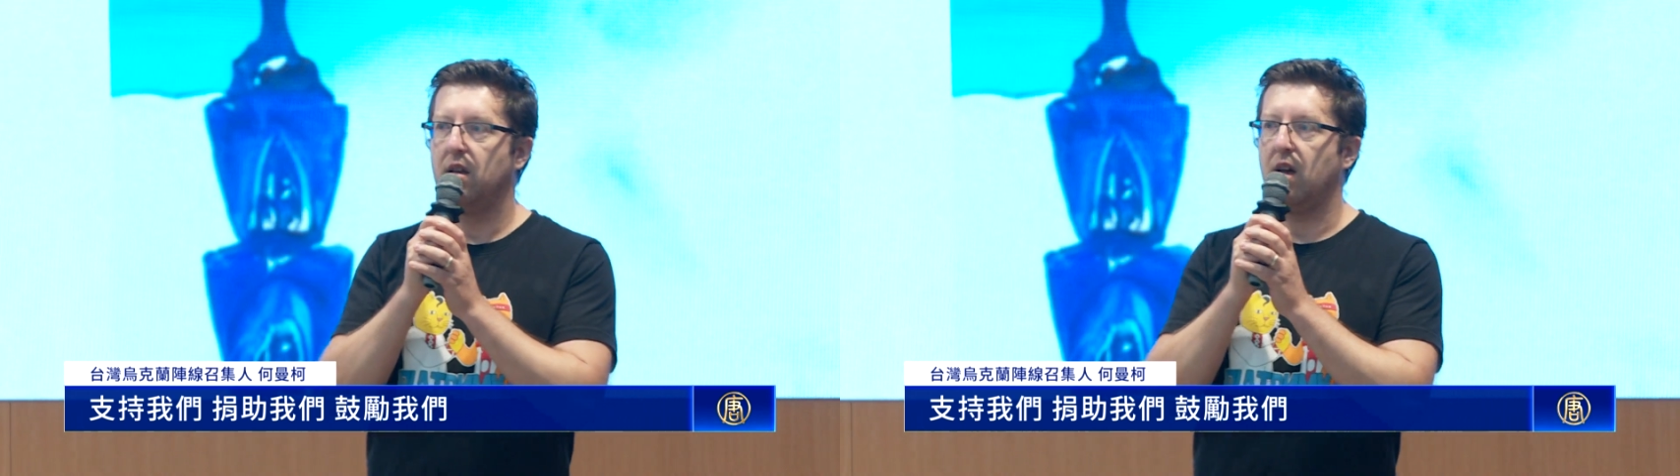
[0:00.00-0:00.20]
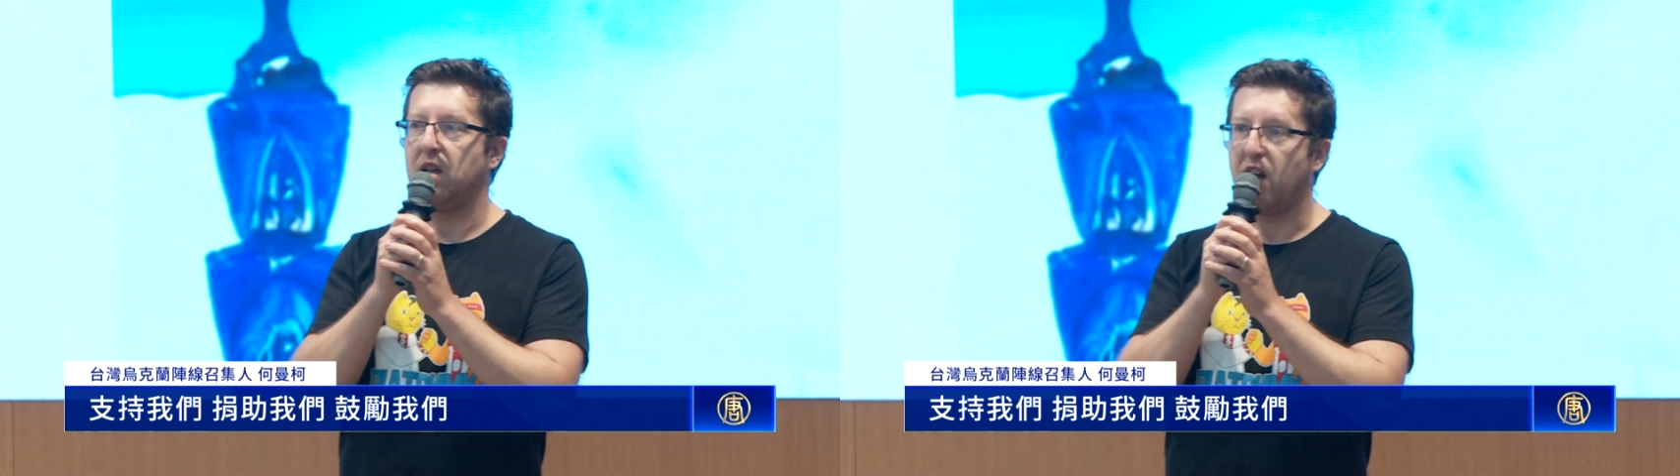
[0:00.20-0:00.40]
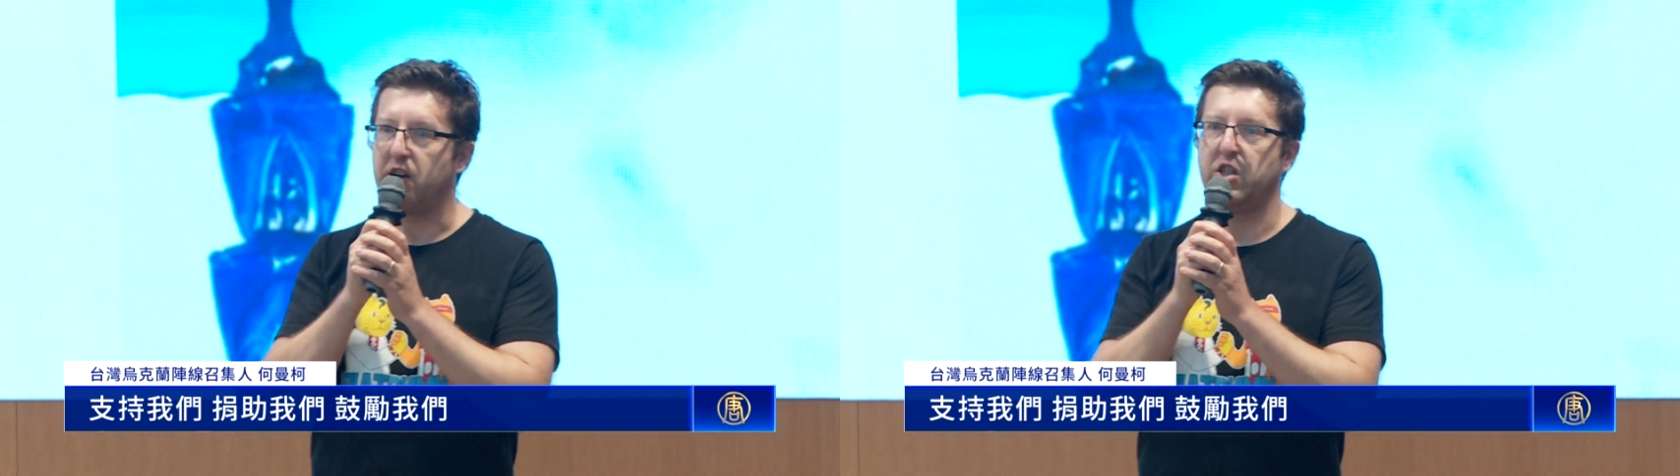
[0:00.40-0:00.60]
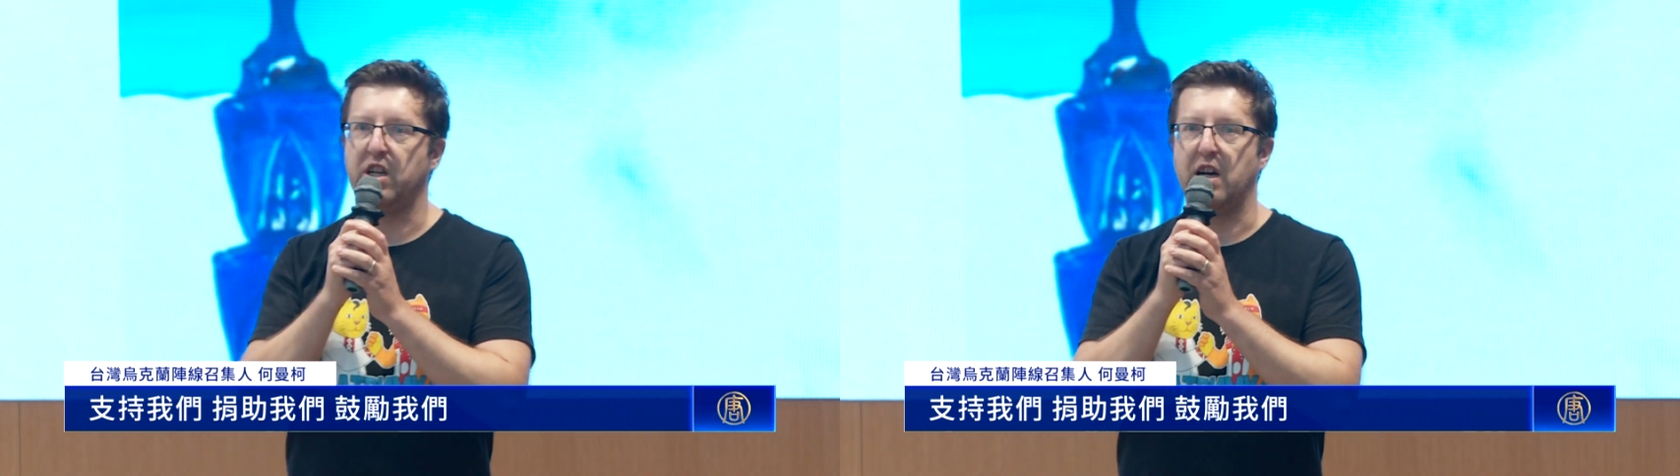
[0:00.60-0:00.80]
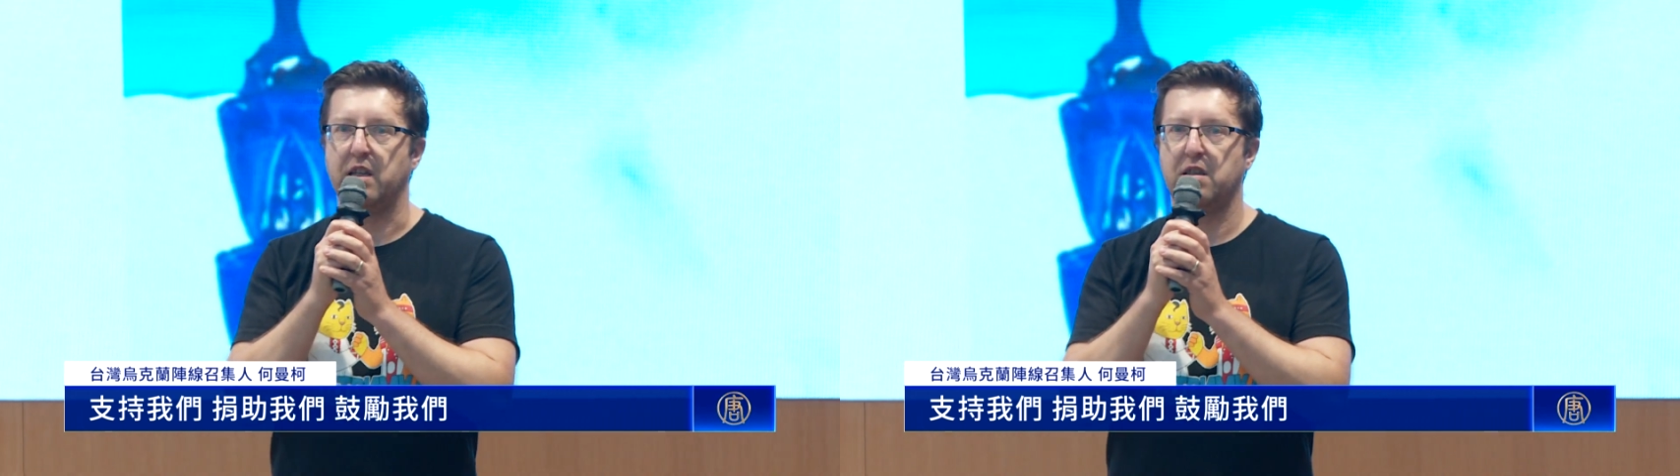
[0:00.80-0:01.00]

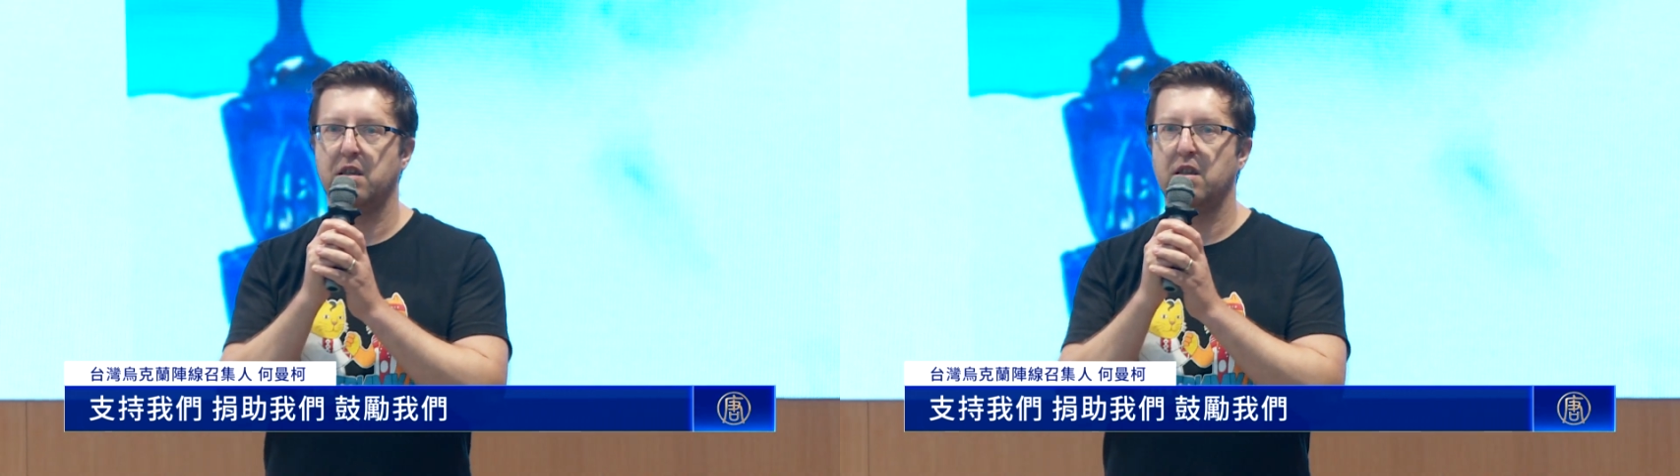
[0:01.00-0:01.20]
encouraging us.